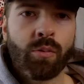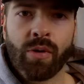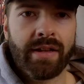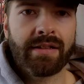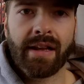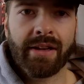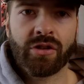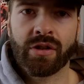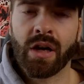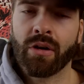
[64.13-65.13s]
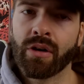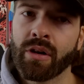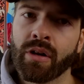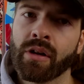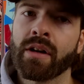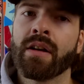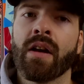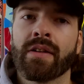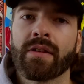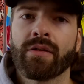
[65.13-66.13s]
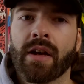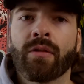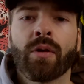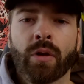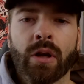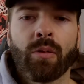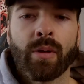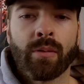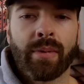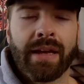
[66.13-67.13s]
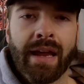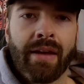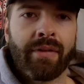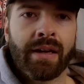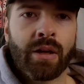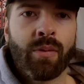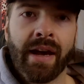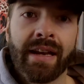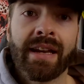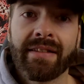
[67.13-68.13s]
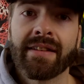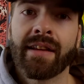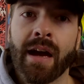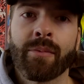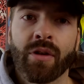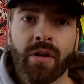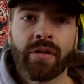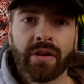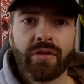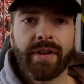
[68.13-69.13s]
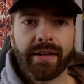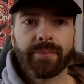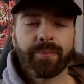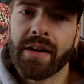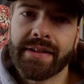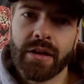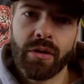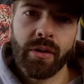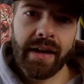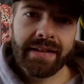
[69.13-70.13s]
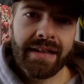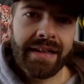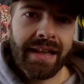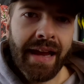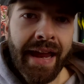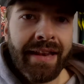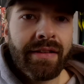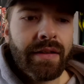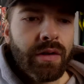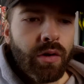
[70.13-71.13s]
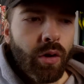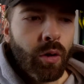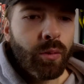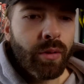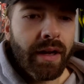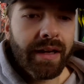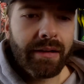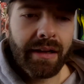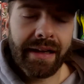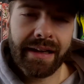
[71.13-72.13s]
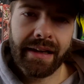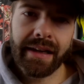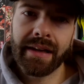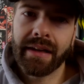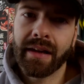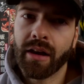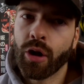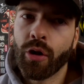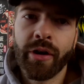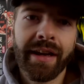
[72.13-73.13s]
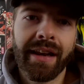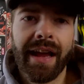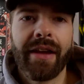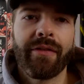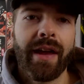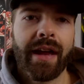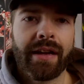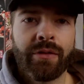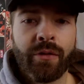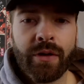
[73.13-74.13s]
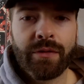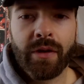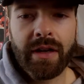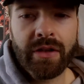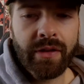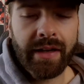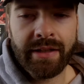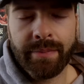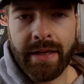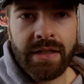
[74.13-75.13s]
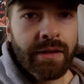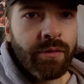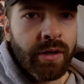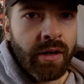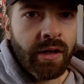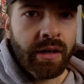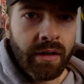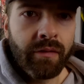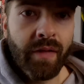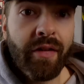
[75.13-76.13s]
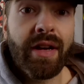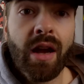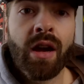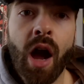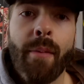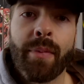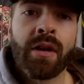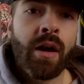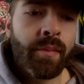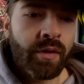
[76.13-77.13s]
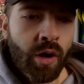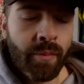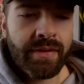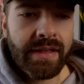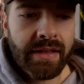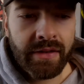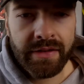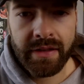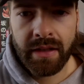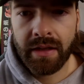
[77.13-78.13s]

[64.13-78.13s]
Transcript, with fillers: pretzel action going on, so therefore you will be having a quite an easy time to learn the trick. Also, as a little hint, or more like likely learning life hack at first for that trick, especially for young, very young up-and-comer comp skiers,